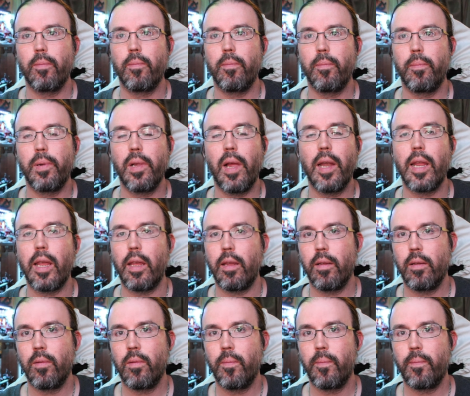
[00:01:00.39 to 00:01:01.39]
plenty.
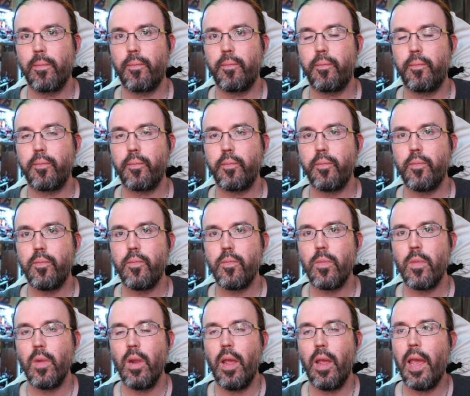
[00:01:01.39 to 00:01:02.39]

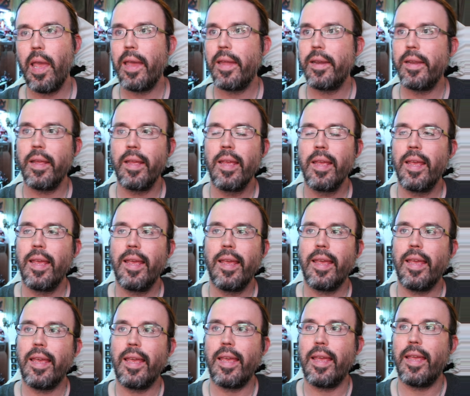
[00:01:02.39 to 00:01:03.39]
And
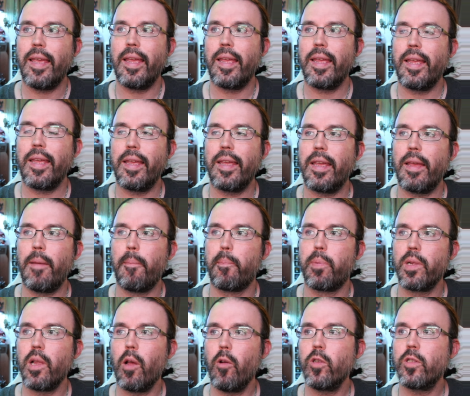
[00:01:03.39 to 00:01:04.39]
it it
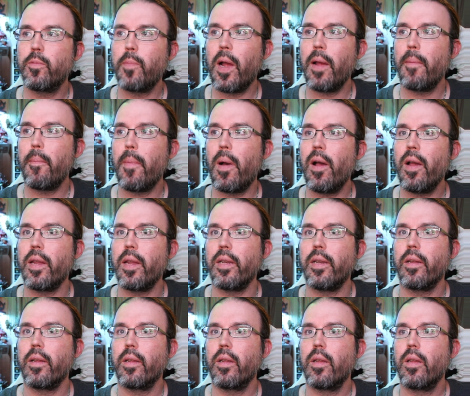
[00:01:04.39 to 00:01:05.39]
blows my mind
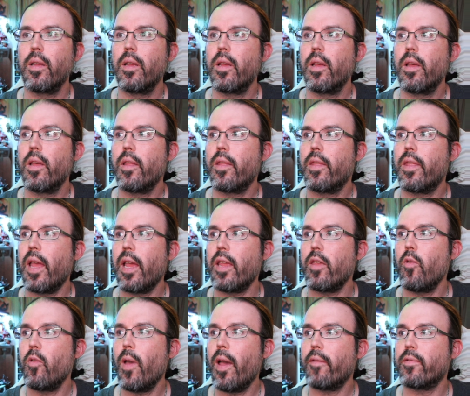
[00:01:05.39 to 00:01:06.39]
that
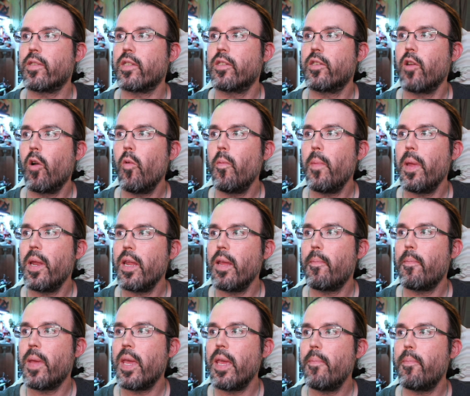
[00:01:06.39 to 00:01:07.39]
you have so many
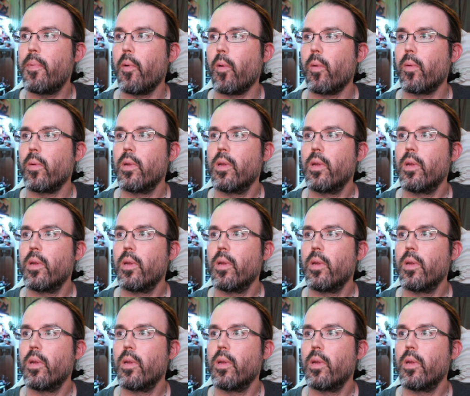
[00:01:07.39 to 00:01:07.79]
people